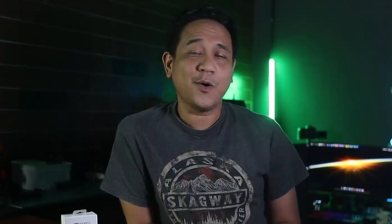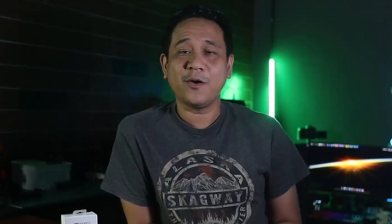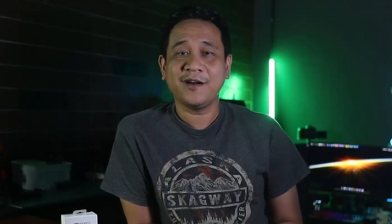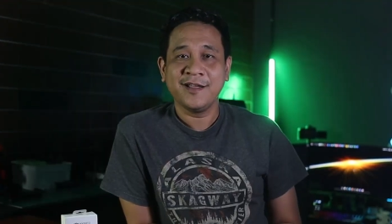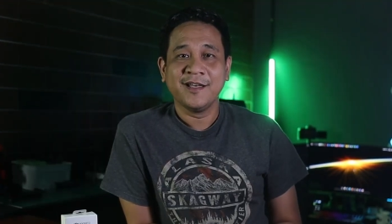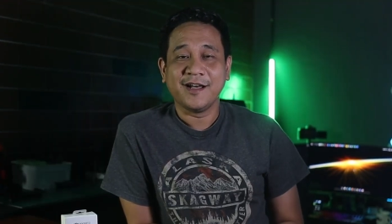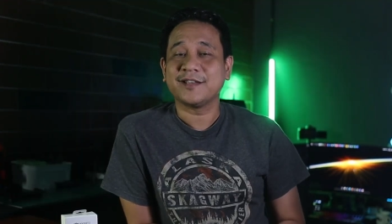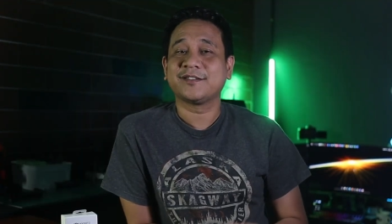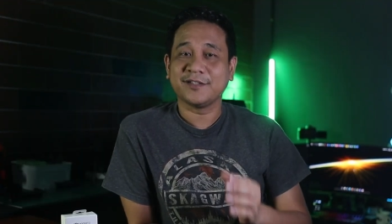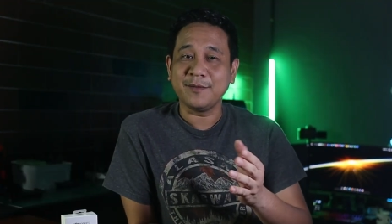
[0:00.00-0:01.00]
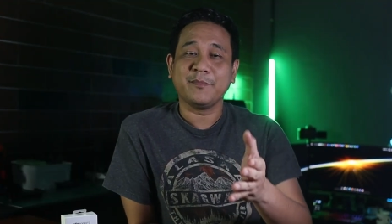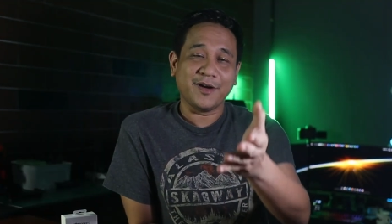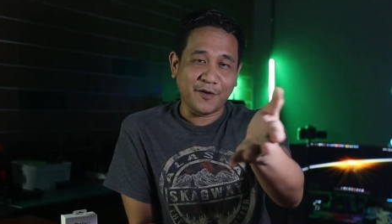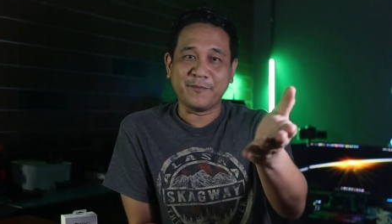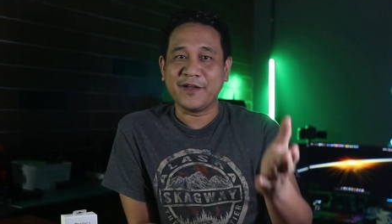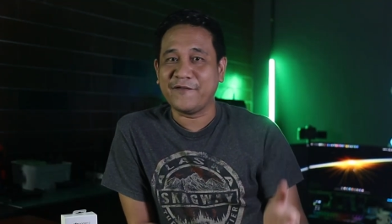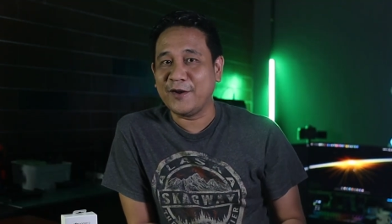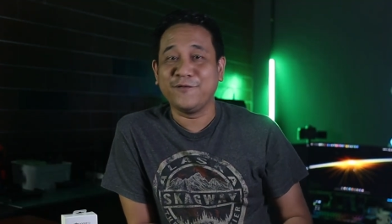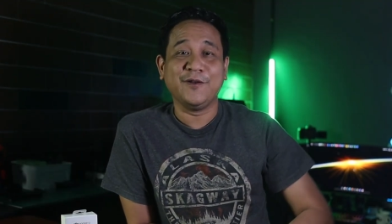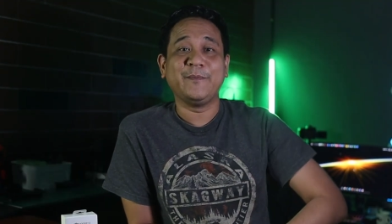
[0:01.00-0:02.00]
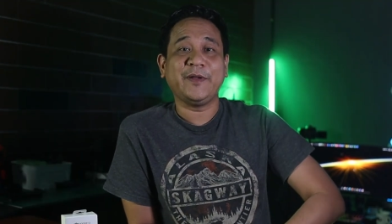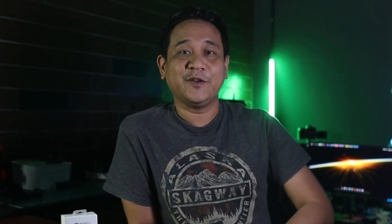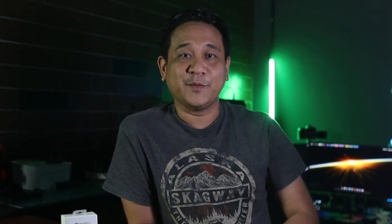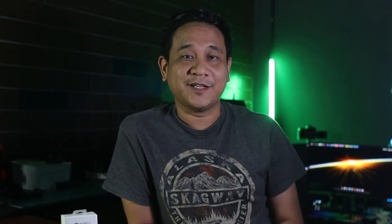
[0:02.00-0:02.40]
or as some of my fellow Filipinos